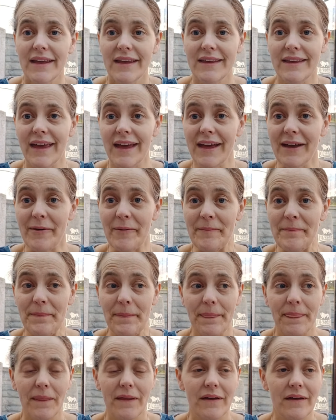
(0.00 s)

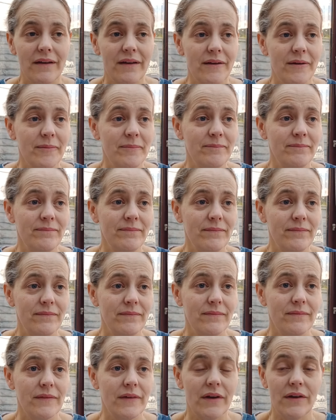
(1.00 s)

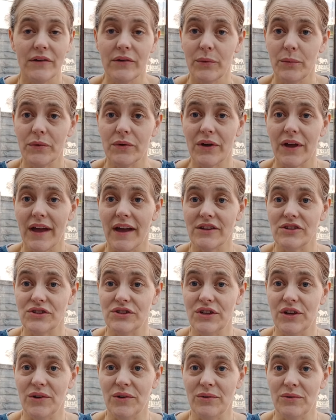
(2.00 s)
I will catch
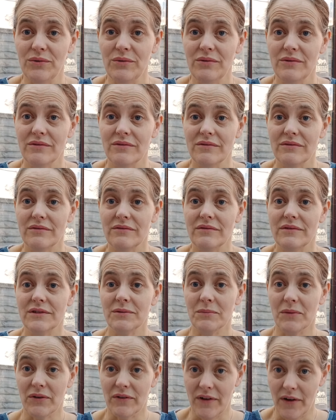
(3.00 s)
you
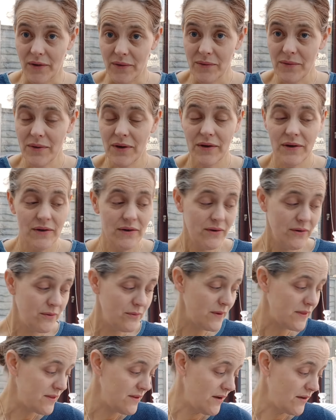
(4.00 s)
tomorrow
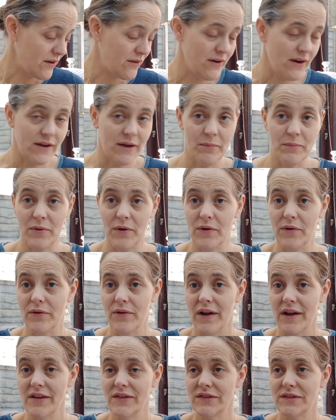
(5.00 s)
with Nutcracker
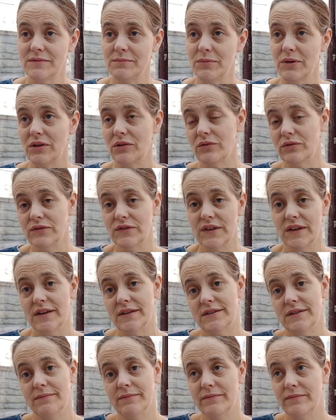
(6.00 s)
progress, but you'll see
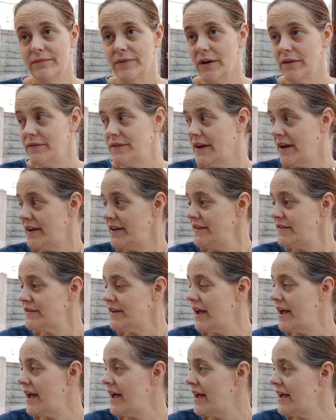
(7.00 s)
it in 5 days.
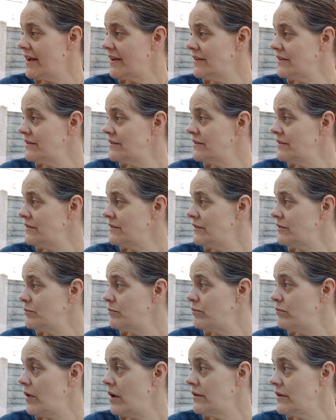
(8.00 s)
And
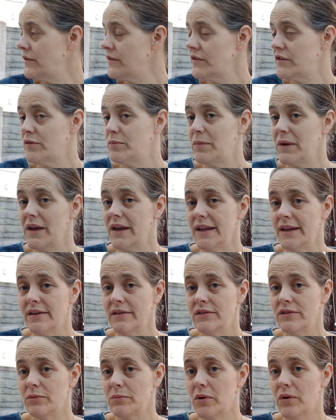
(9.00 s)
another
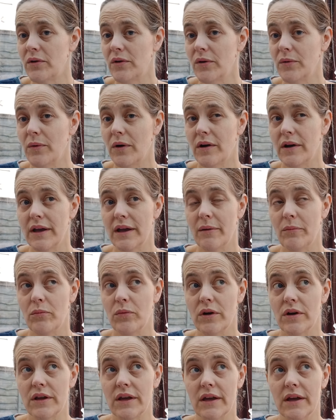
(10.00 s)
spin tomorrow. I am
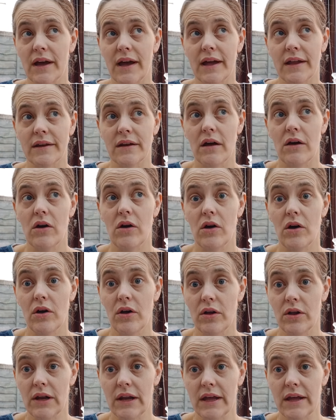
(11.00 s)
working an
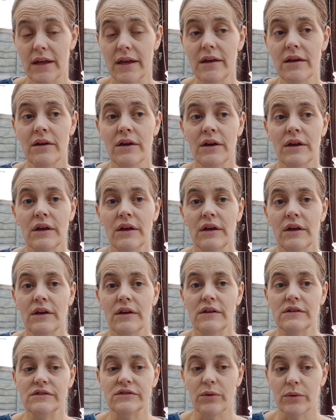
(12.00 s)
early,
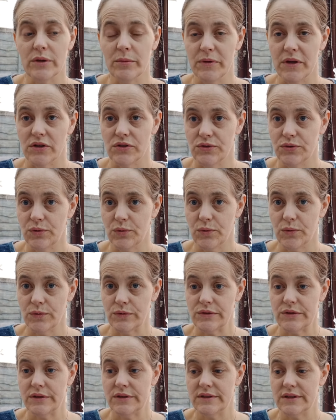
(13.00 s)
so it'll be a
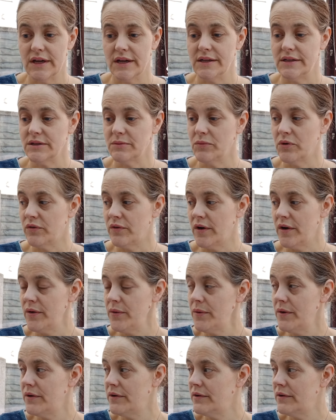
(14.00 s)
short day tomorrow.